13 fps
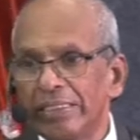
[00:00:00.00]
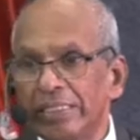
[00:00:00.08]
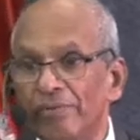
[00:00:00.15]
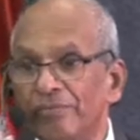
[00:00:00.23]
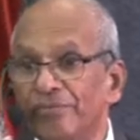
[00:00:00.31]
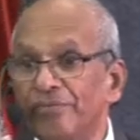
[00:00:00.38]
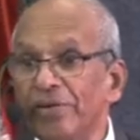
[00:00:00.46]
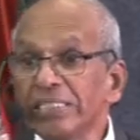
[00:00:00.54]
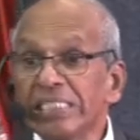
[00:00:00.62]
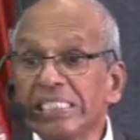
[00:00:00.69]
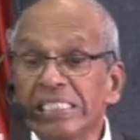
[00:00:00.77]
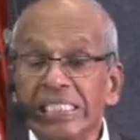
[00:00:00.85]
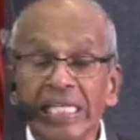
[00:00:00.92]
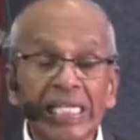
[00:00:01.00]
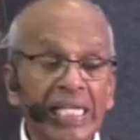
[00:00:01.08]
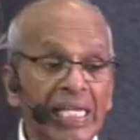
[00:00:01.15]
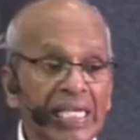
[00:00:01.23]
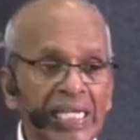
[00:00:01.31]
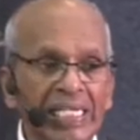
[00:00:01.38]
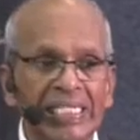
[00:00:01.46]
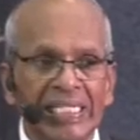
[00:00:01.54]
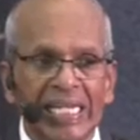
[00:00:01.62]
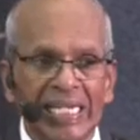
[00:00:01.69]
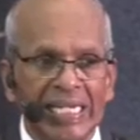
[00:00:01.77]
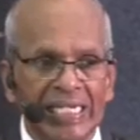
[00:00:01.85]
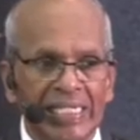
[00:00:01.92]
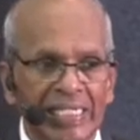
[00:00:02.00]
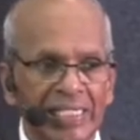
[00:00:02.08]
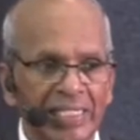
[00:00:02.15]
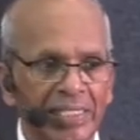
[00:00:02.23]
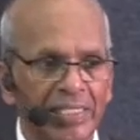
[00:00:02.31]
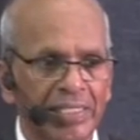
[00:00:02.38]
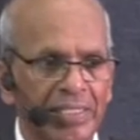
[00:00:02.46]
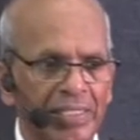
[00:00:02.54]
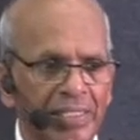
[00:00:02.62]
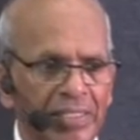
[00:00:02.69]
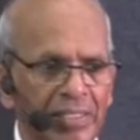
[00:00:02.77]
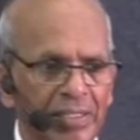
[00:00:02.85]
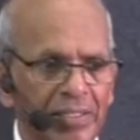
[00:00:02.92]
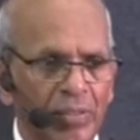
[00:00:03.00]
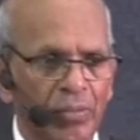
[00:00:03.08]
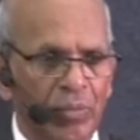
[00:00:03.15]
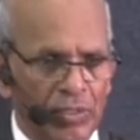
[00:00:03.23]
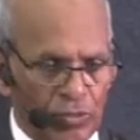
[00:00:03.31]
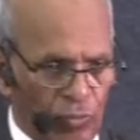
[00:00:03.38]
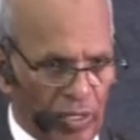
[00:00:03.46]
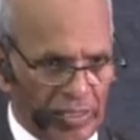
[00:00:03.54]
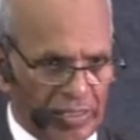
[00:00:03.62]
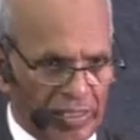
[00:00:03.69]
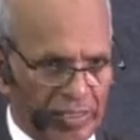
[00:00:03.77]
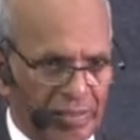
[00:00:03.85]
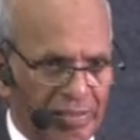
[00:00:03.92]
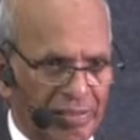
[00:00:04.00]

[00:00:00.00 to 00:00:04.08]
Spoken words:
The first thing he did was what?